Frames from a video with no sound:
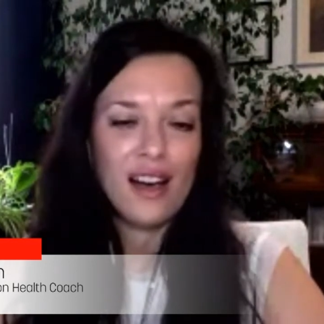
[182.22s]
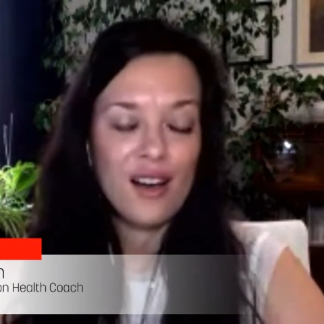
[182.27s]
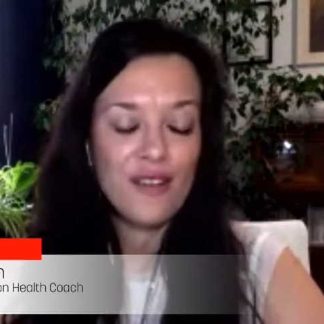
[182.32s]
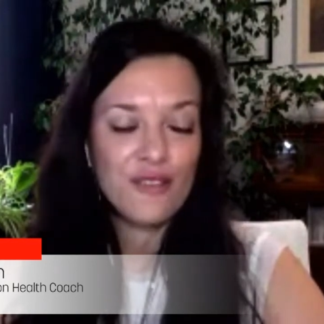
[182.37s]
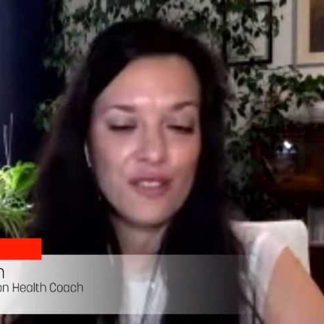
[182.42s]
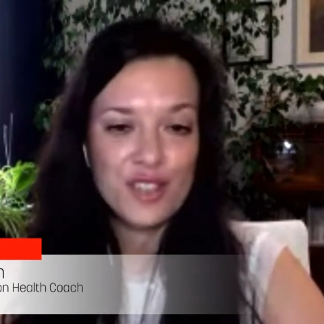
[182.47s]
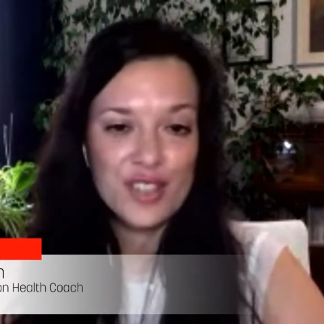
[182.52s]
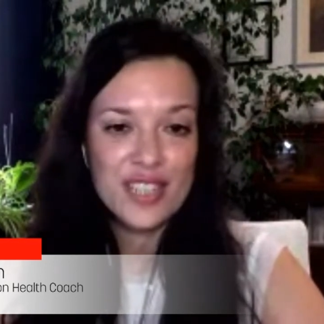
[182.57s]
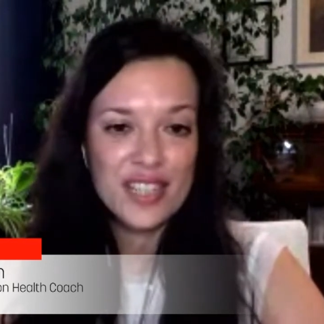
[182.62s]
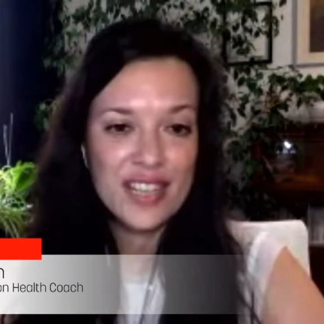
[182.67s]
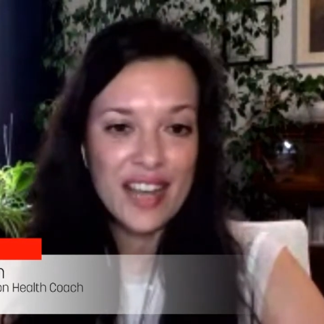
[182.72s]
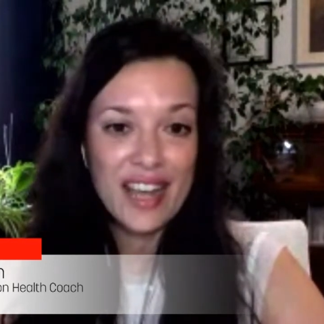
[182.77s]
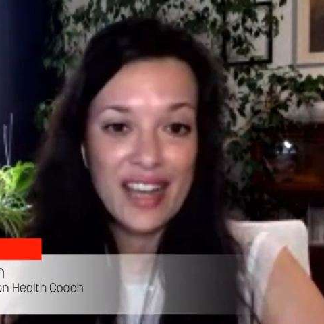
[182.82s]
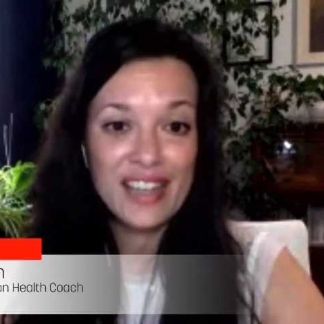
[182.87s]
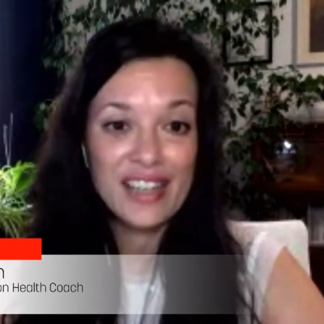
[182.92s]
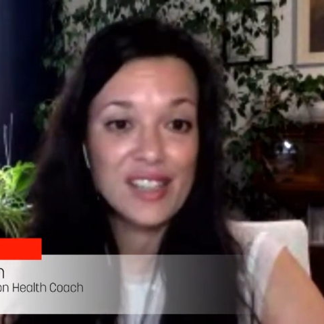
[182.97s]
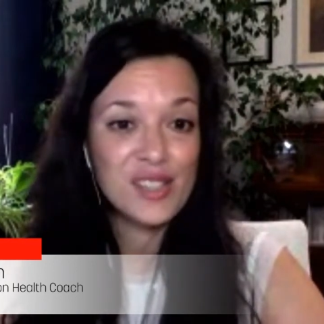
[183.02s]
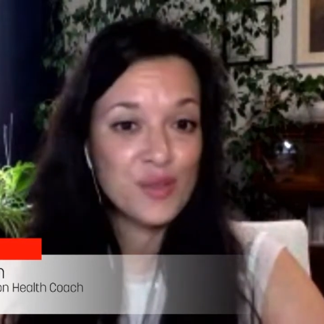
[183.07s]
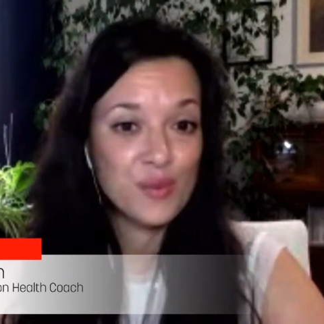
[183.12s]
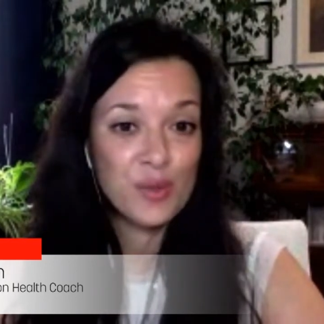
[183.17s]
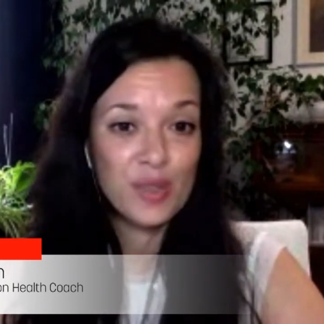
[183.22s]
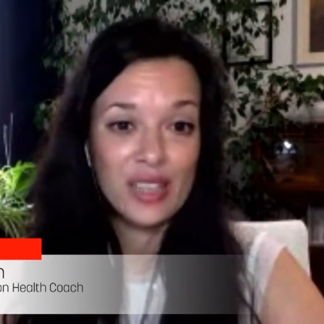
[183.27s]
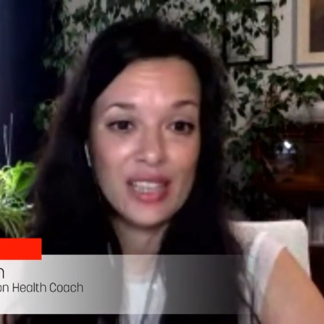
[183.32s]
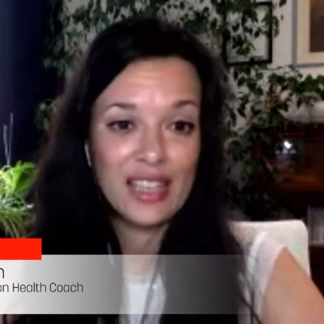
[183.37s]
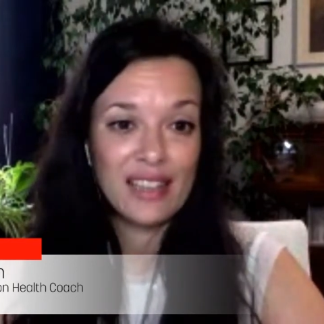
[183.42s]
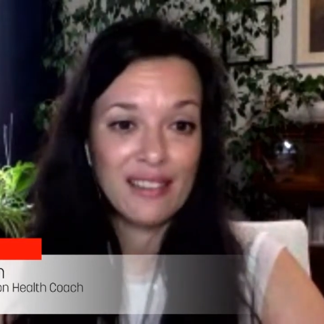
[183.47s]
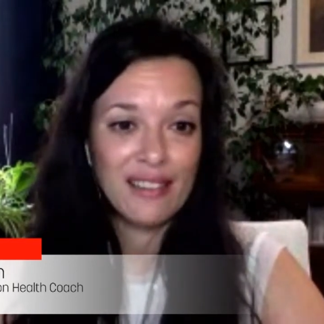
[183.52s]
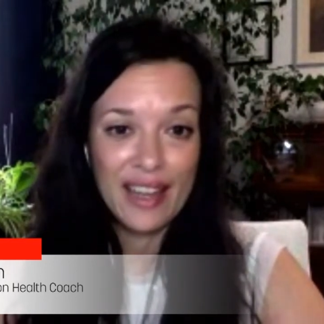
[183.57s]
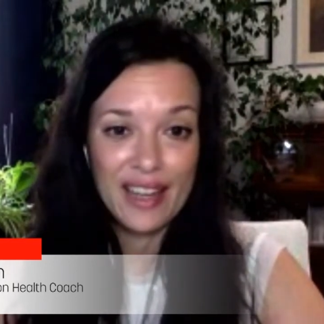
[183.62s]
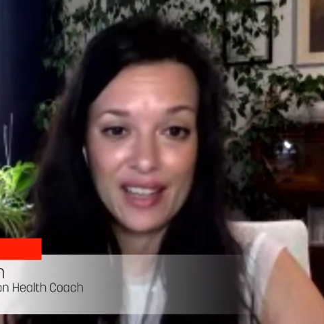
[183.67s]
for today is really,
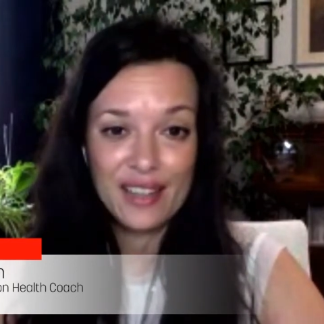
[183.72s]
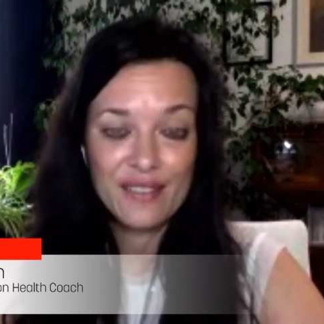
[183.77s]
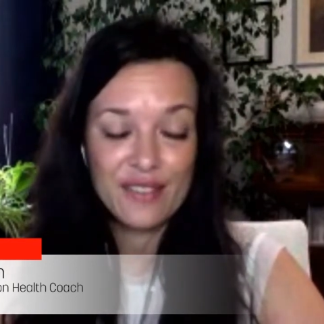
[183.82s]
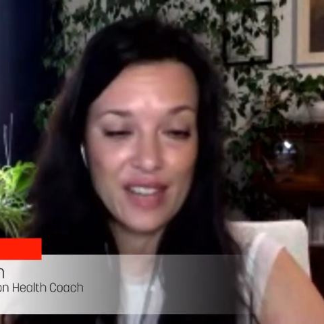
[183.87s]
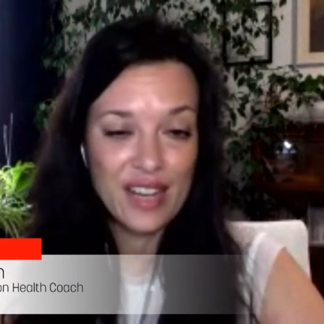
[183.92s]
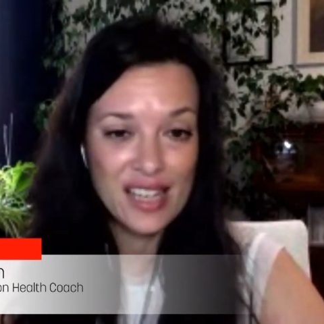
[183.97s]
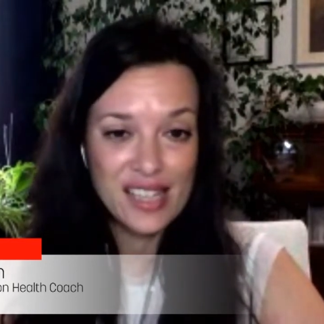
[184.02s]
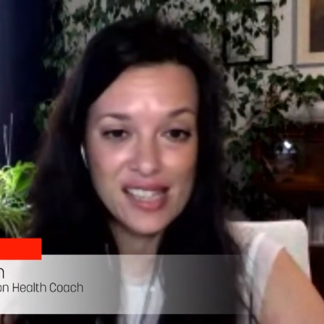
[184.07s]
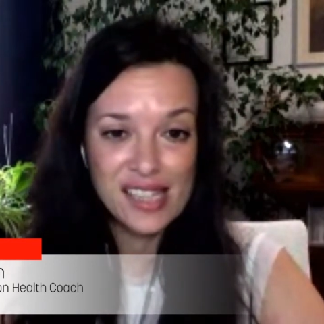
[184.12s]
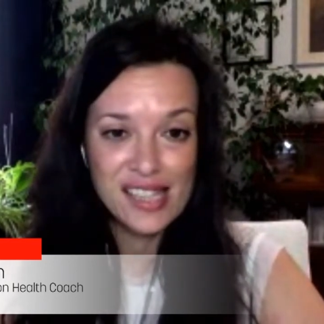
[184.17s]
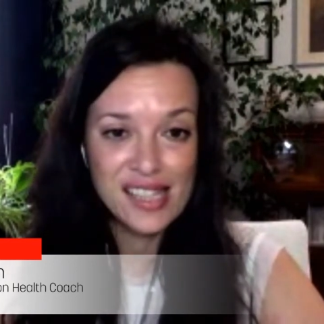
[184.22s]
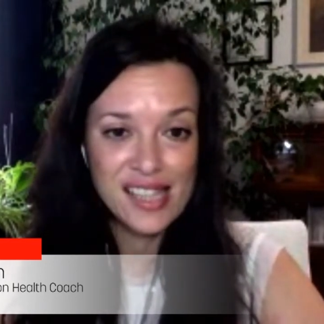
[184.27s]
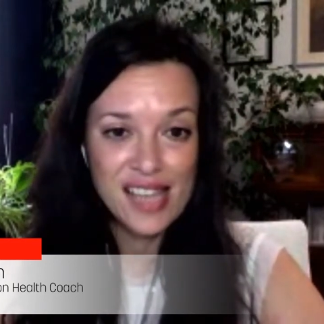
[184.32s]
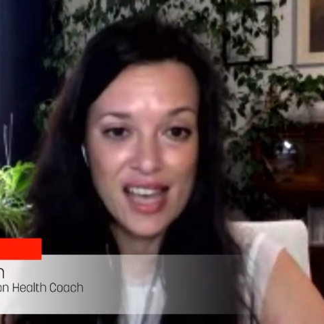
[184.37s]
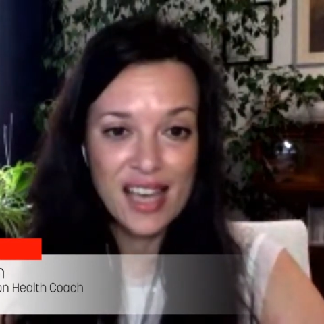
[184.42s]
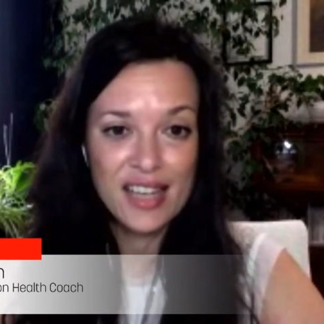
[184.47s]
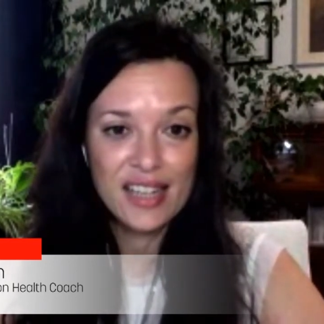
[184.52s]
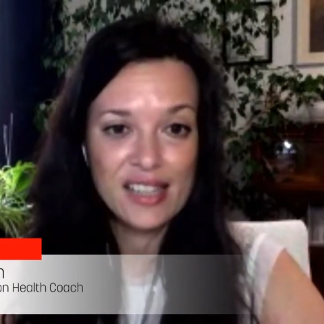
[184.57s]
like Vanessa said,